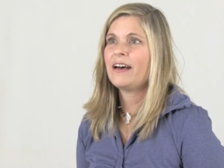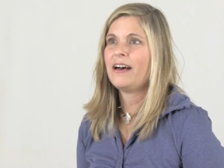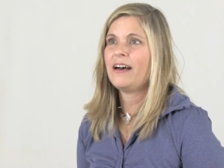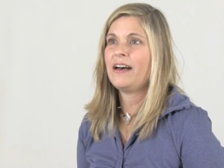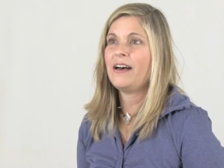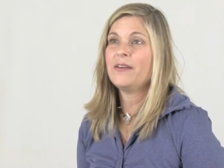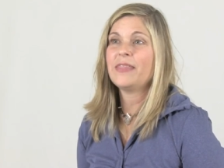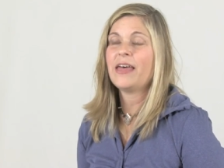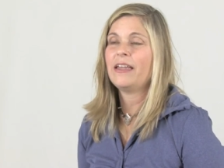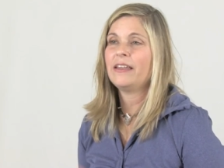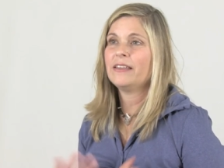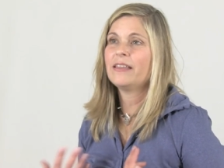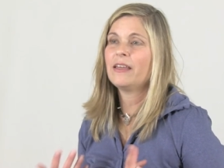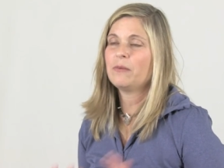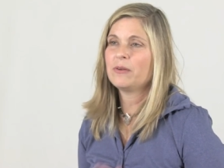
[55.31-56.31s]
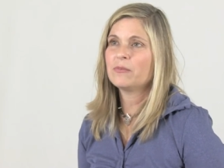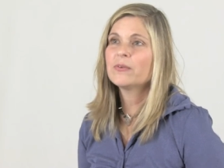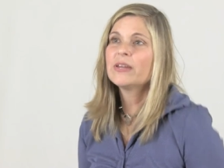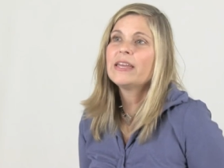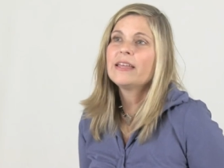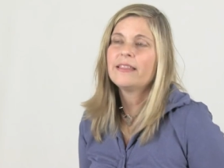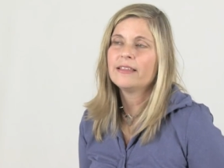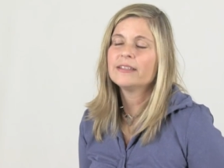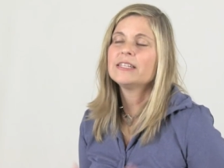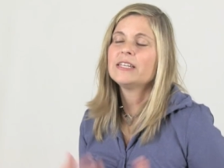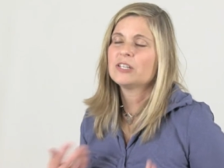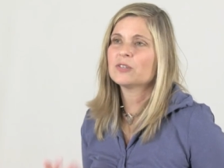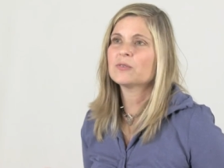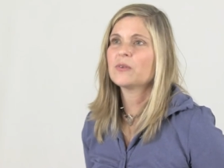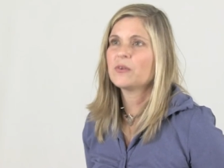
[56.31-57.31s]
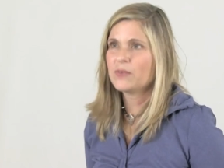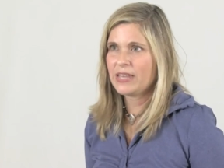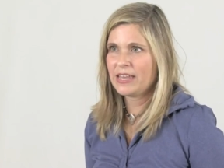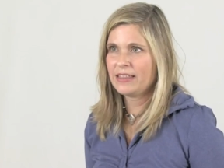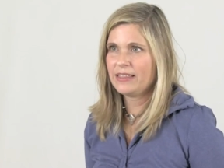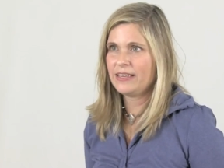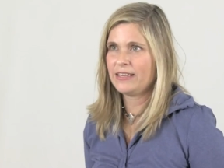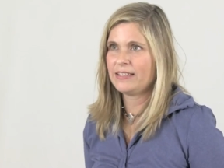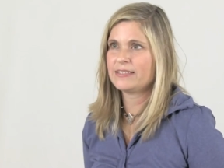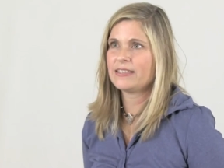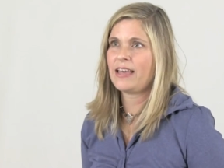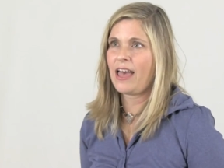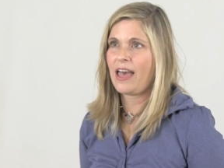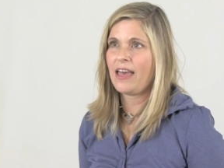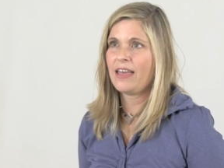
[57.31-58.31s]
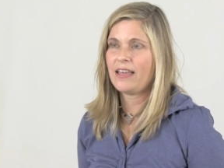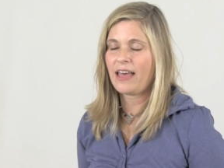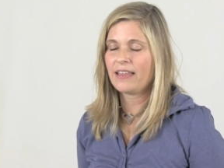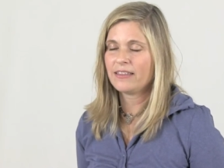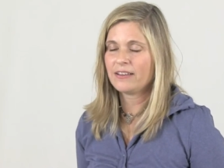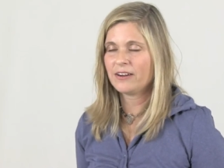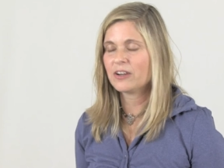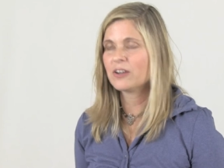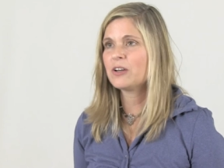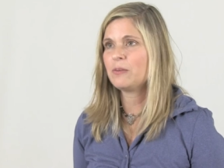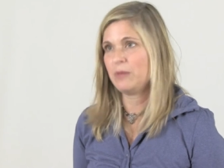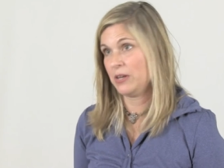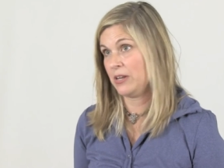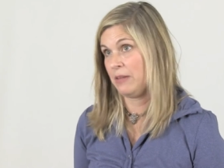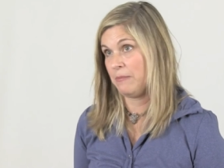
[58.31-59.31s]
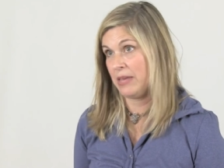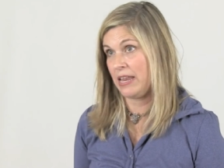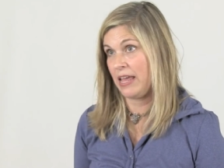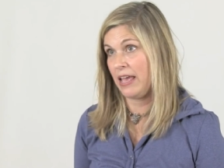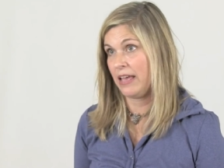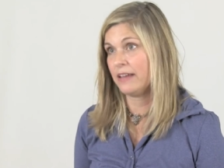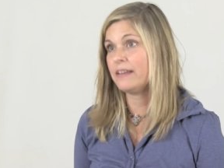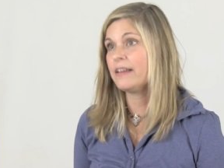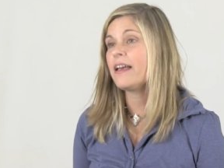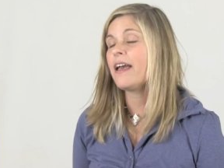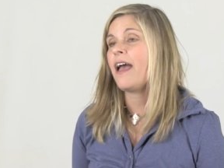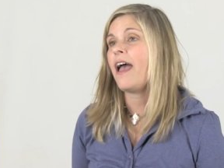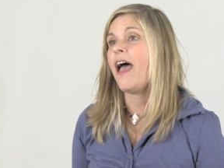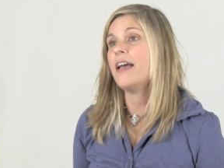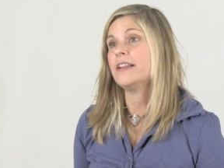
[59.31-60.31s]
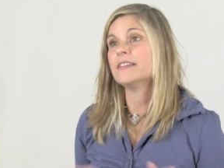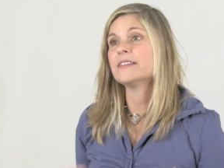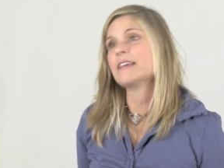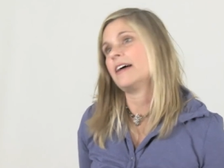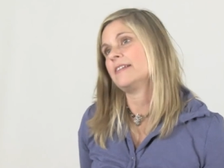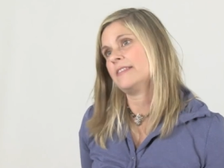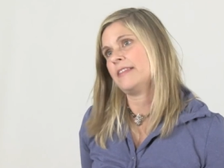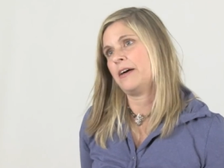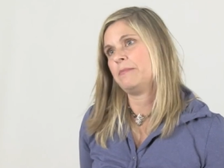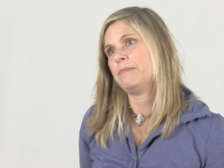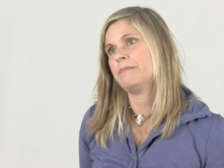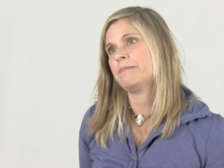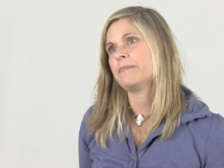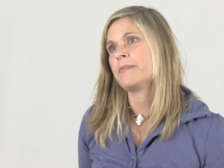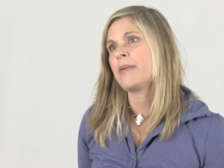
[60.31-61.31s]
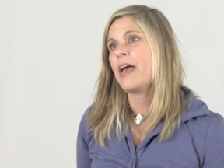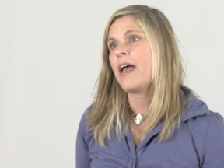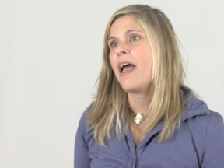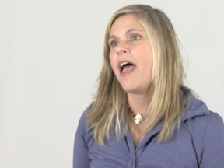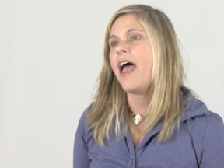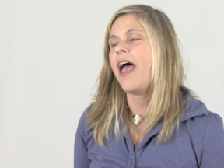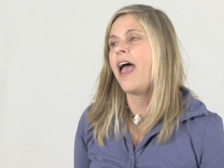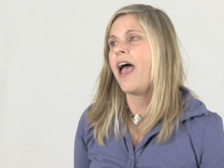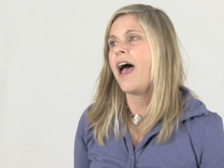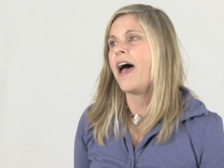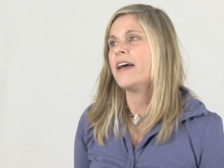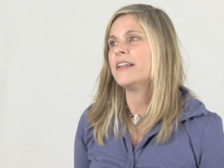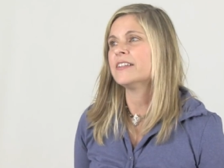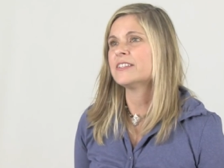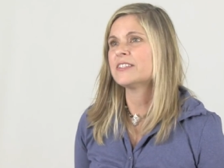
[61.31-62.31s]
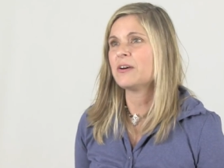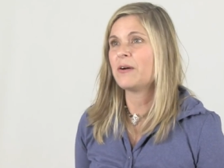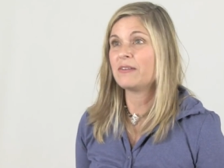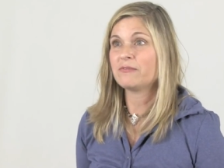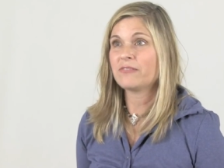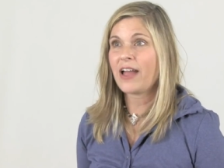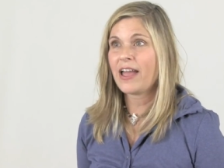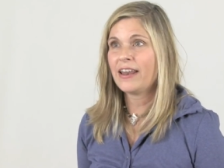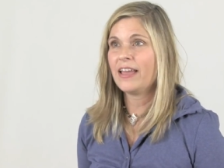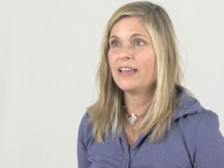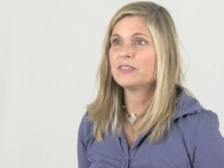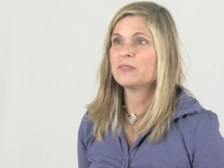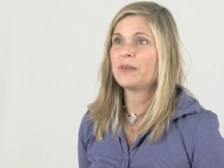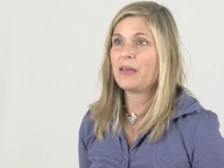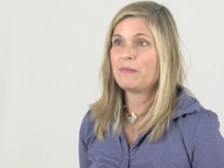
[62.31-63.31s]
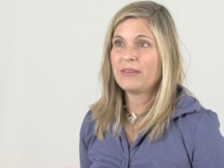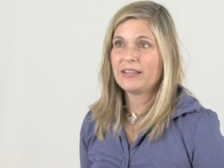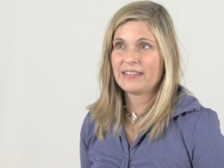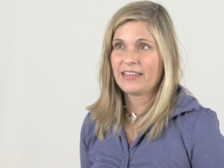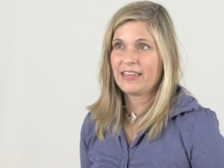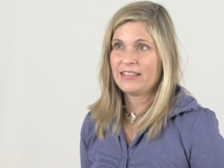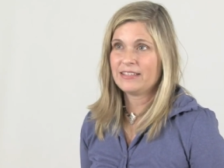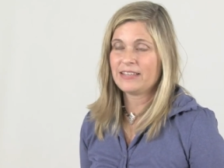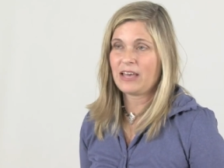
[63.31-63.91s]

uh, and then they would read, the teachers would read these at their community meeting and discuss them. And so on Fridays, when I picked the kids